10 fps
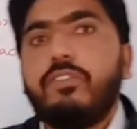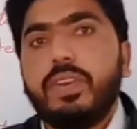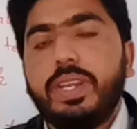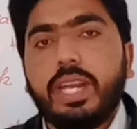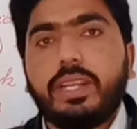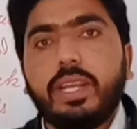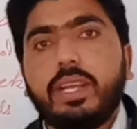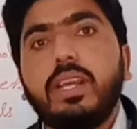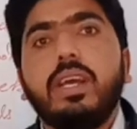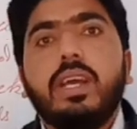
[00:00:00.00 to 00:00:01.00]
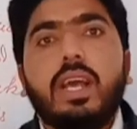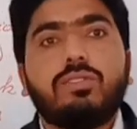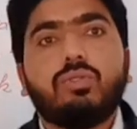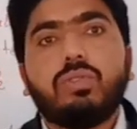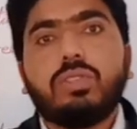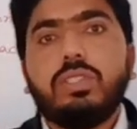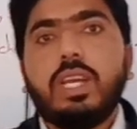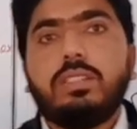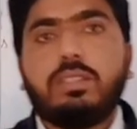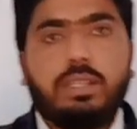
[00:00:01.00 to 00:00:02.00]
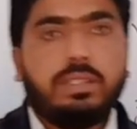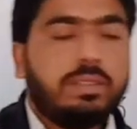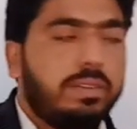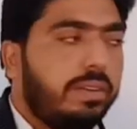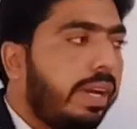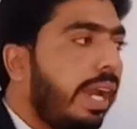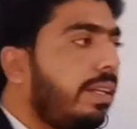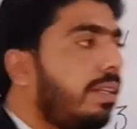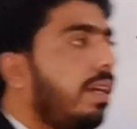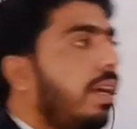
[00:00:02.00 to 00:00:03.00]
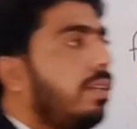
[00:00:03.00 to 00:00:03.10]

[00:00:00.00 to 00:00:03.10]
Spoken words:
Phonetic Association. All right.